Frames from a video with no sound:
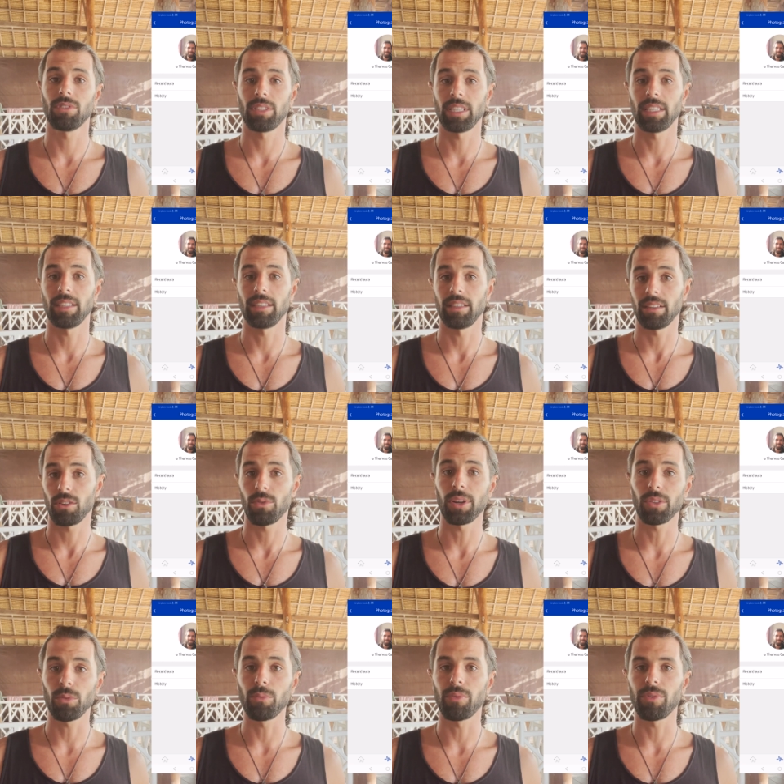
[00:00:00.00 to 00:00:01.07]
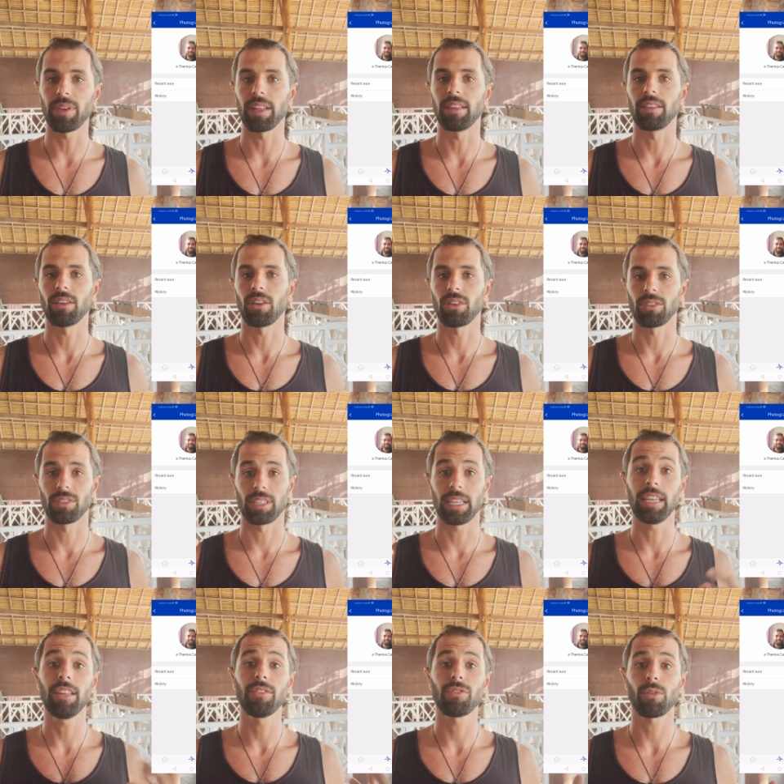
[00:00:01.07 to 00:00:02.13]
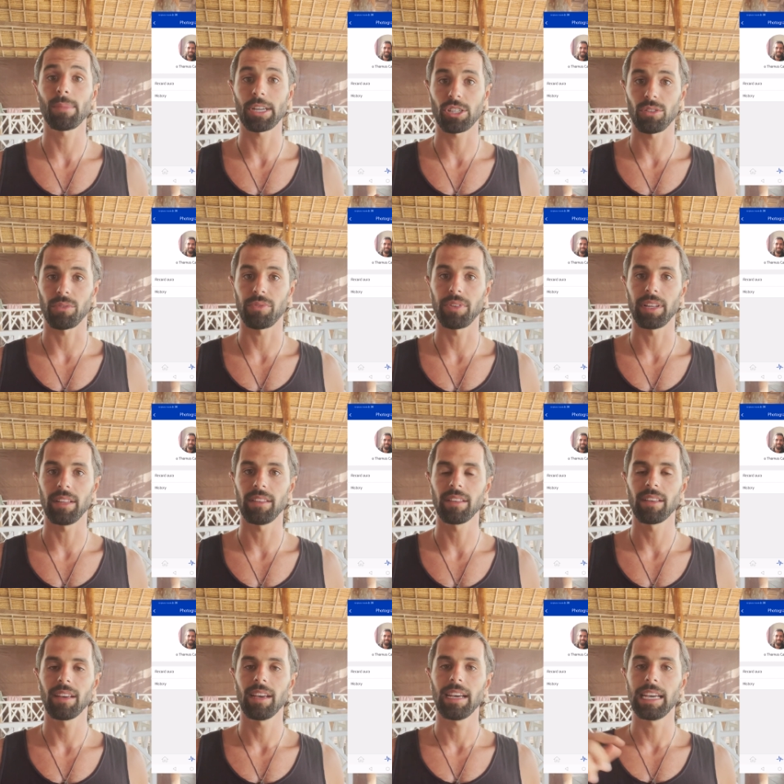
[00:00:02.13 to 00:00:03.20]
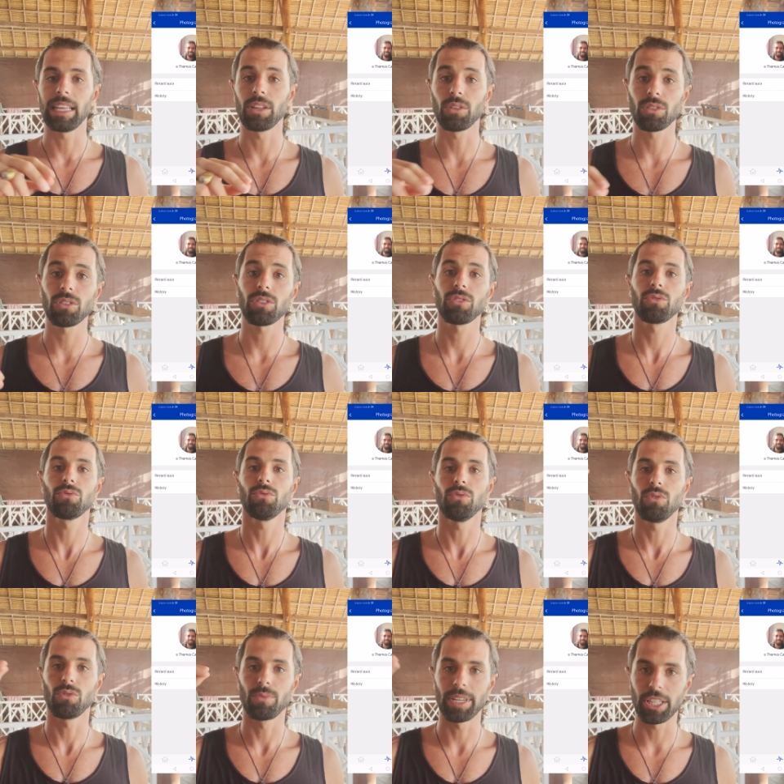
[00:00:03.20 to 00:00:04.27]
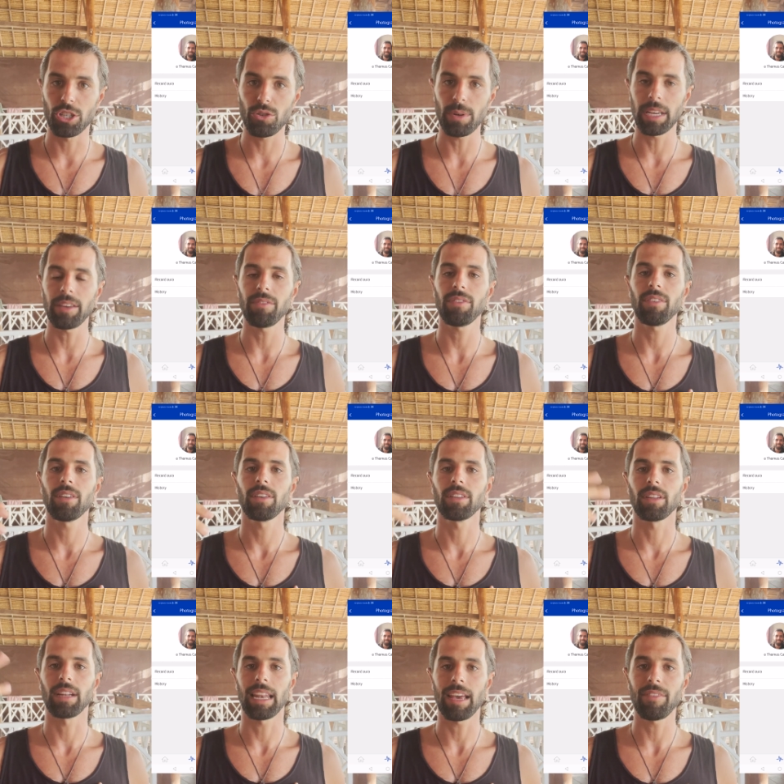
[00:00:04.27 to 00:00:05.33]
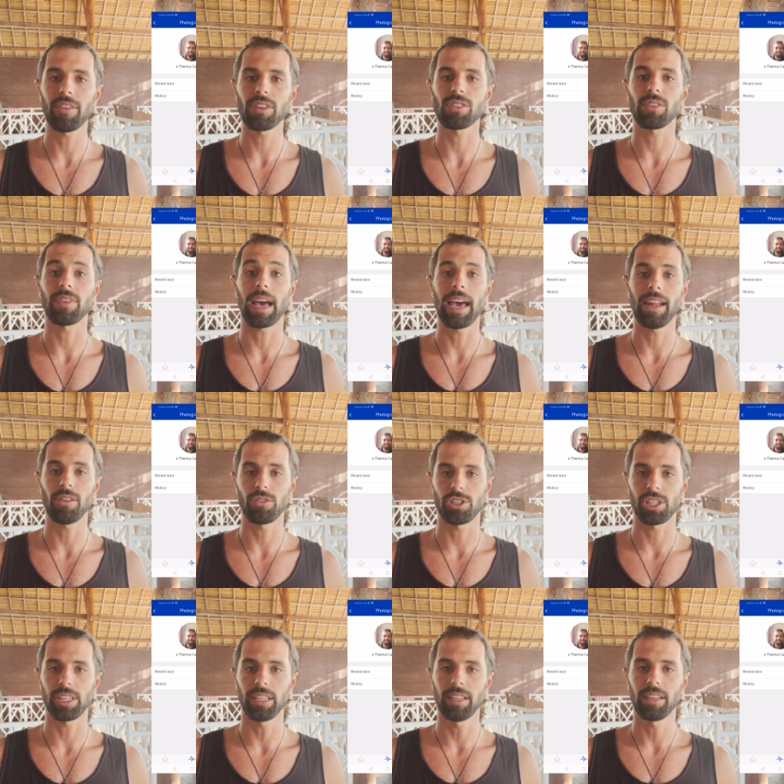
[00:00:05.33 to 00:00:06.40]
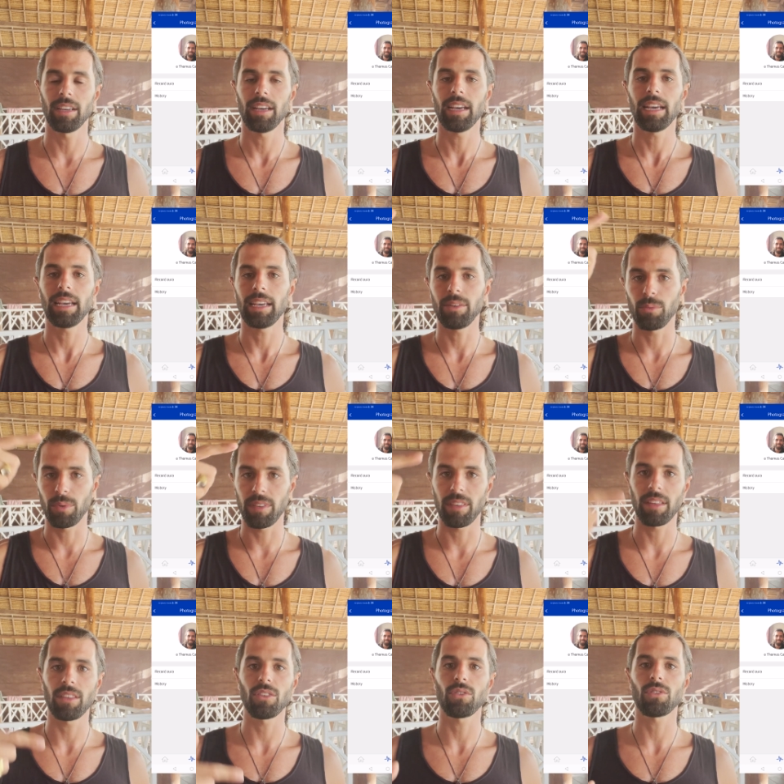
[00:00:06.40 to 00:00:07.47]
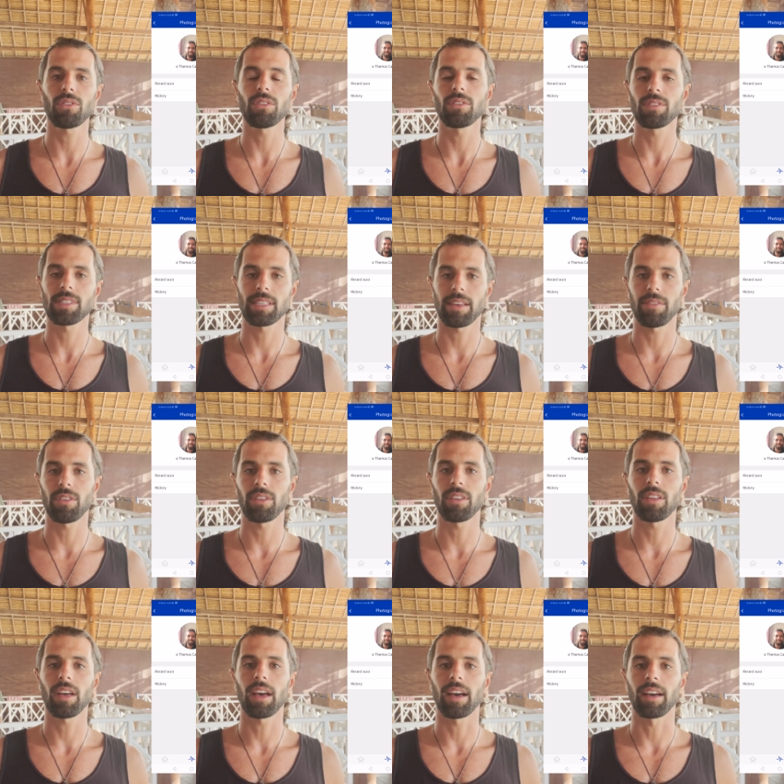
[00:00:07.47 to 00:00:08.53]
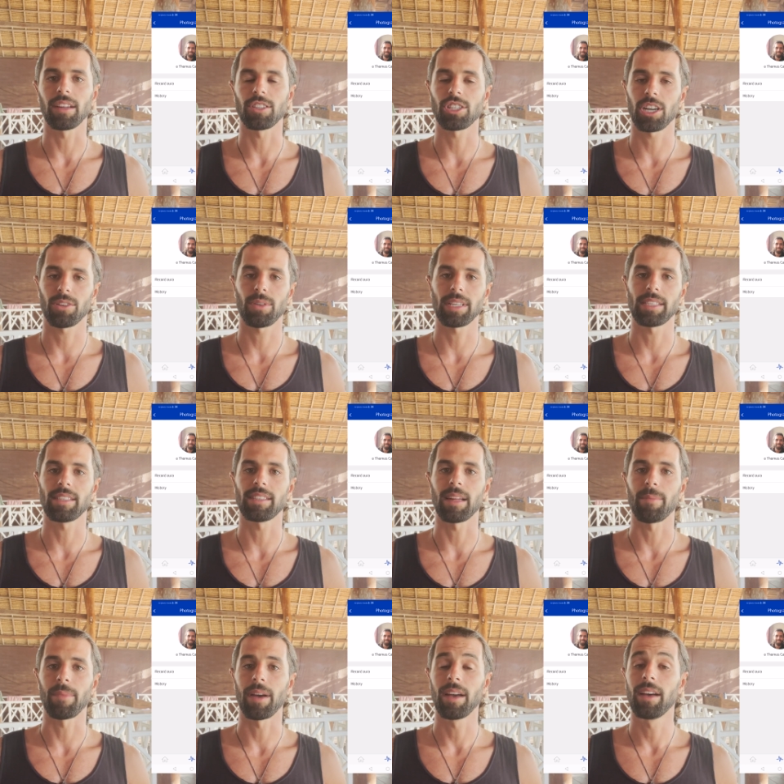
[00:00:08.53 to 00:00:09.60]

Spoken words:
the quantum field or the information field in order to retrieve the levels of energy within your 7 chakra system.